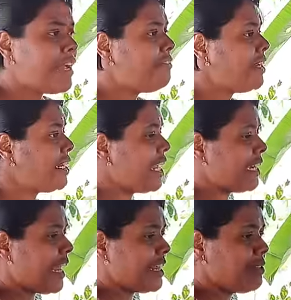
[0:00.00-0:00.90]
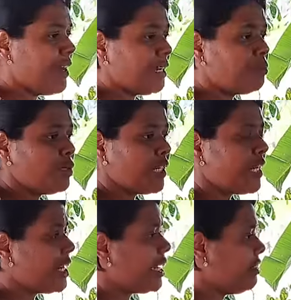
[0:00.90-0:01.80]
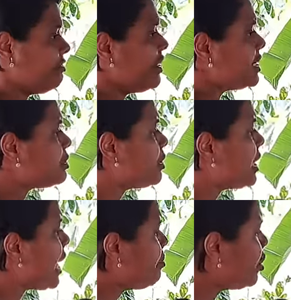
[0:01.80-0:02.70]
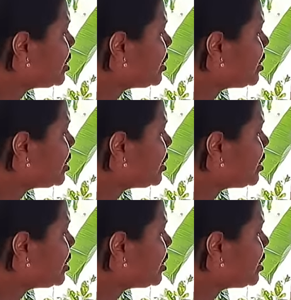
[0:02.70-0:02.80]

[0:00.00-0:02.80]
Every day I take the Bible book and I confess, but I'm